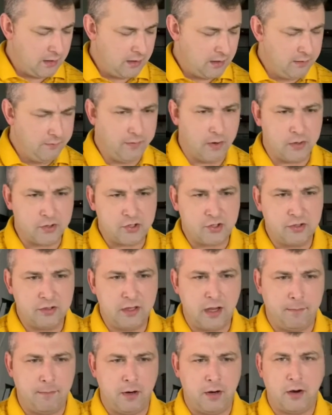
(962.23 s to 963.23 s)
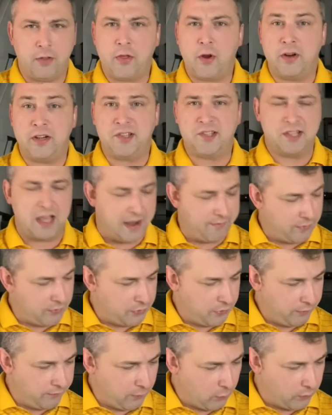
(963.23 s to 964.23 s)
Verse number 37
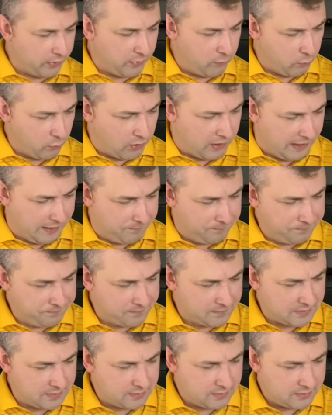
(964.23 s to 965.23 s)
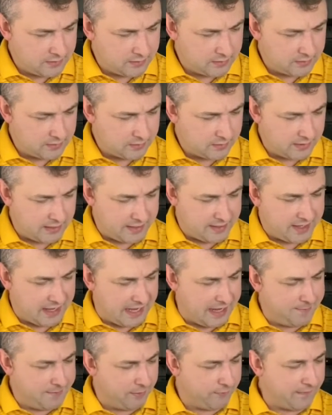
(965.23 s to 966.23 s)
through 41. He
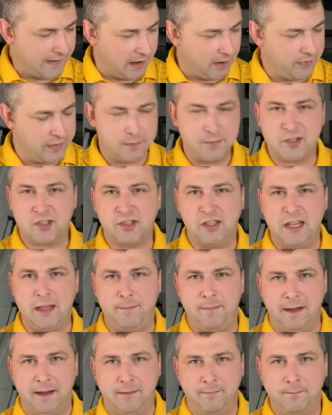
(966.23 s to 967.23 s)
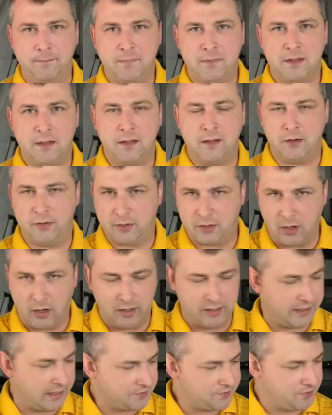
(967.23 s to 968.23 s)
came and found them sleeping. They're in the
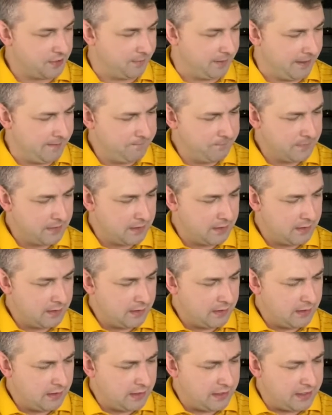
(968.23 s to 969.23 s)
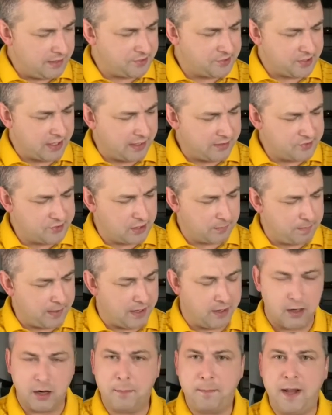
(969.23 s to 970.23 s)
Garden of Gethsemane. He says to
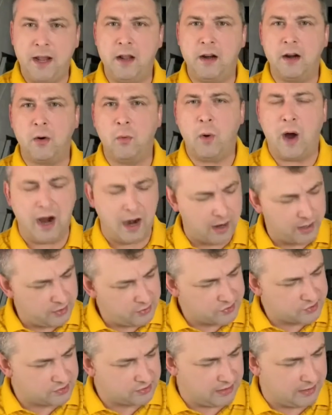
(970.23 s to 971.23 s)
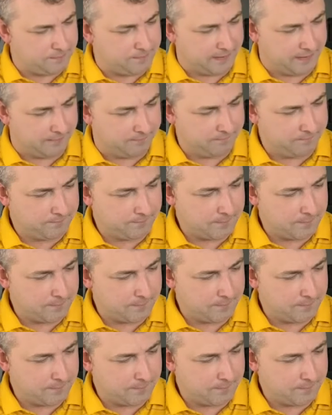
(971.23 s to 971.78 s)
Peter, Peter, why are you sleeping?